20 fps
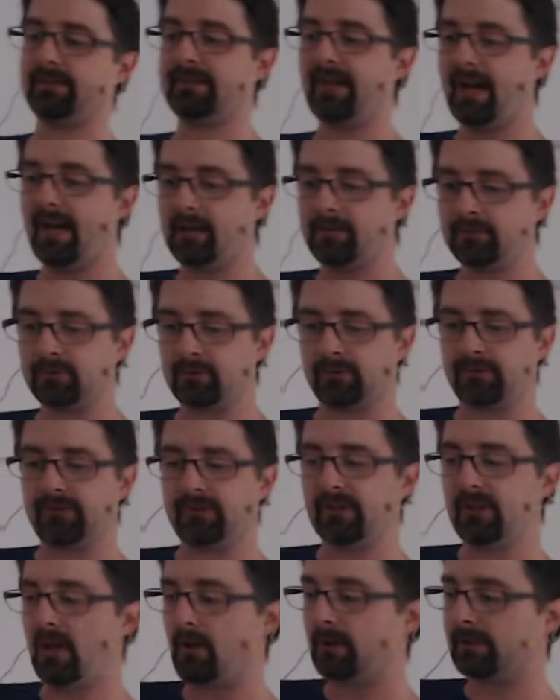time to
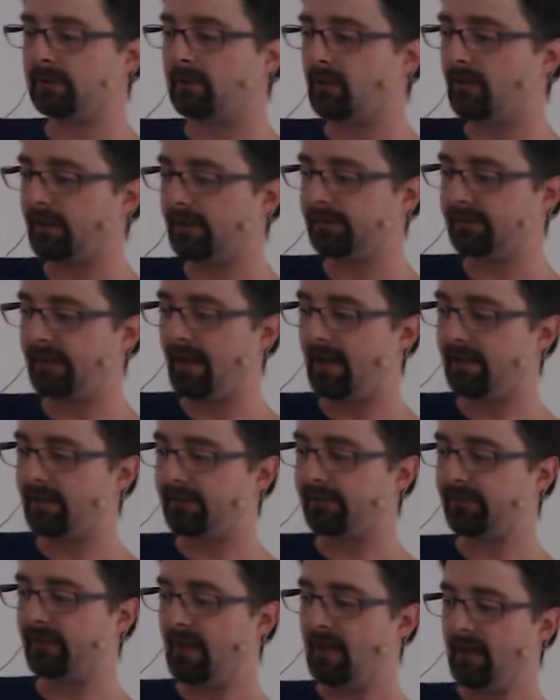see how long it
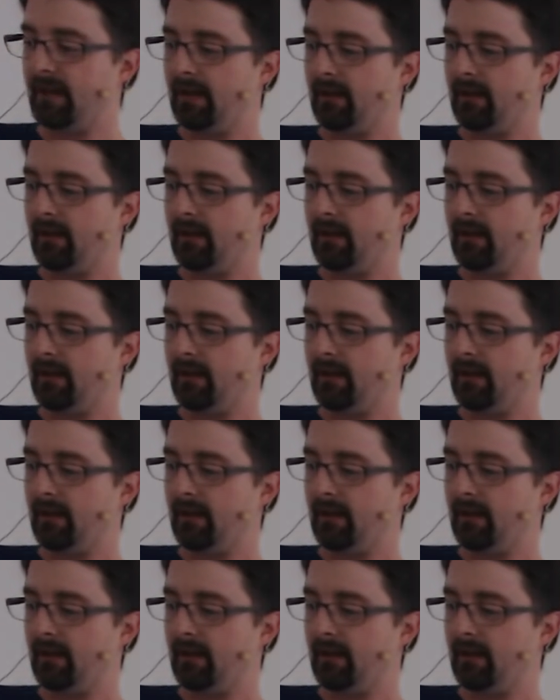takes.